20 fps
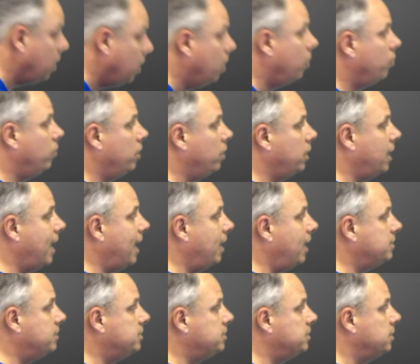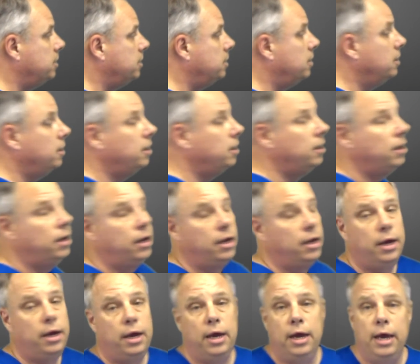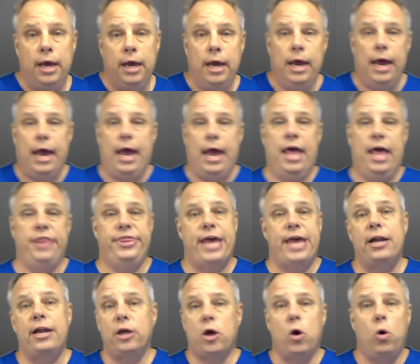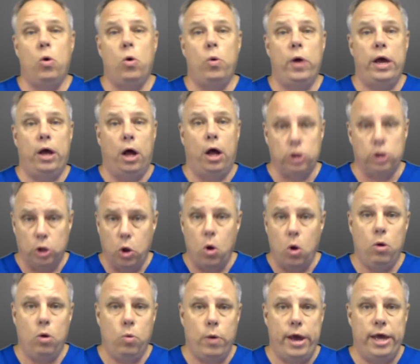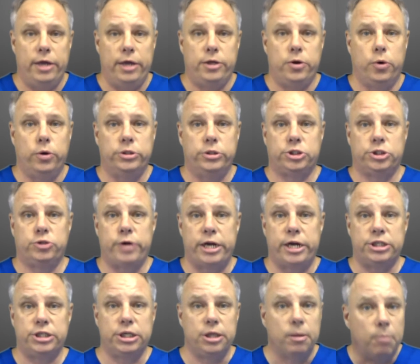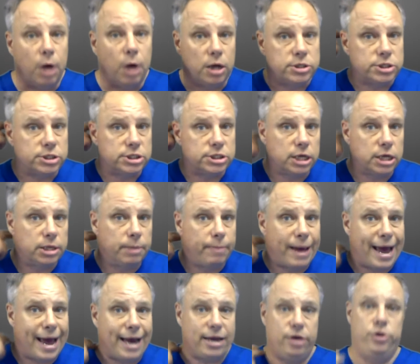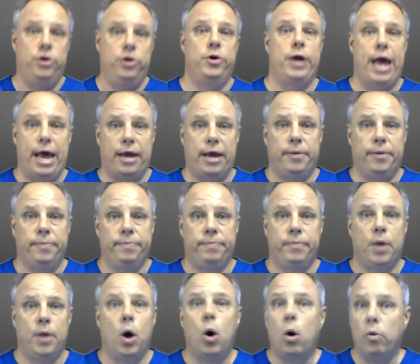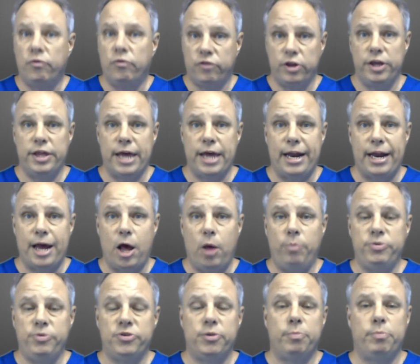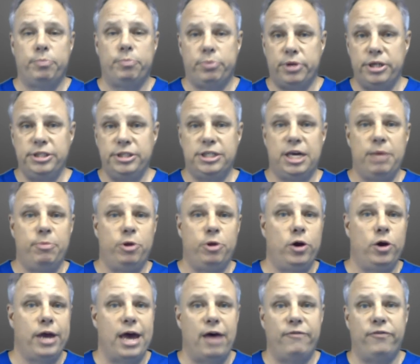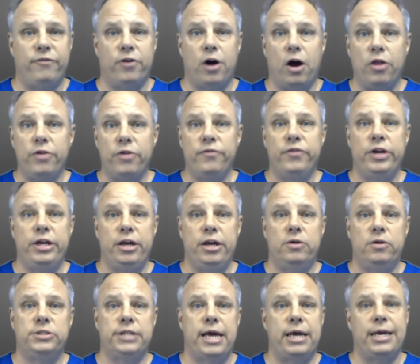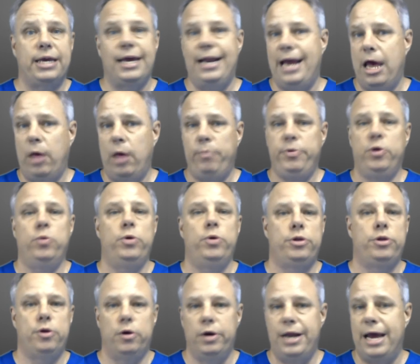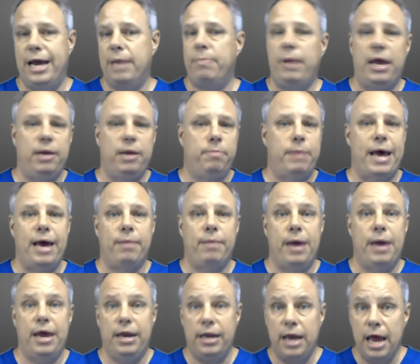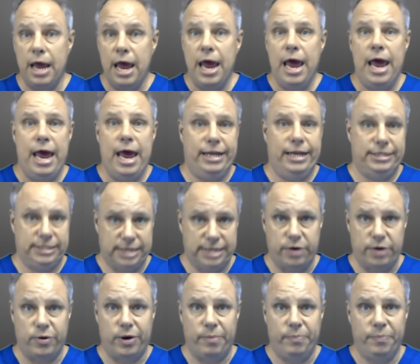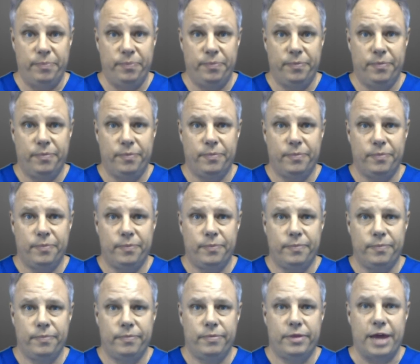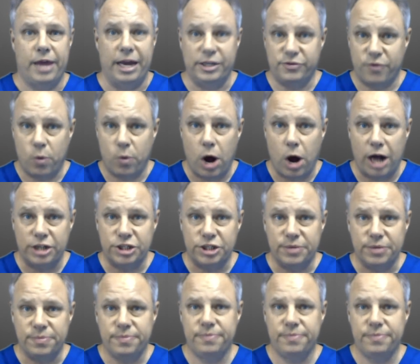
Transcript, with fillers: relax, and that'll go a long way towards stretching the muscles on the back of your neck. Hopefully that helps. Please keep a lookout for other videos that can help you with your neck pain, back pain, et cetera. Thanks for watching.